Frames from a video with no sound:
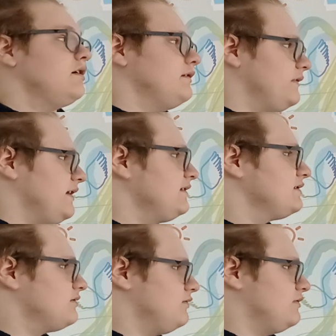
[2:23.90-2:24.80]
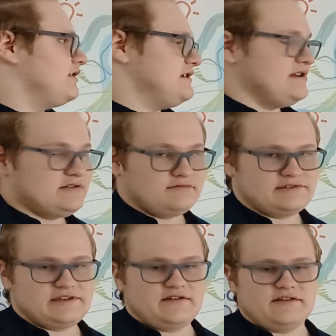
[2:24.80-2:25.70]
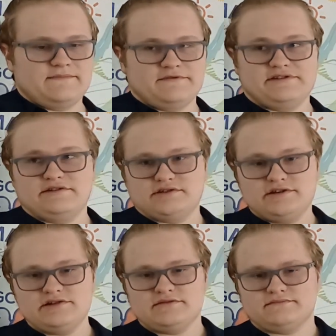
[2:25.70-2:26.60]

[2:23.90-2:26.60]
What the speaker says: Next, organizational security procedures.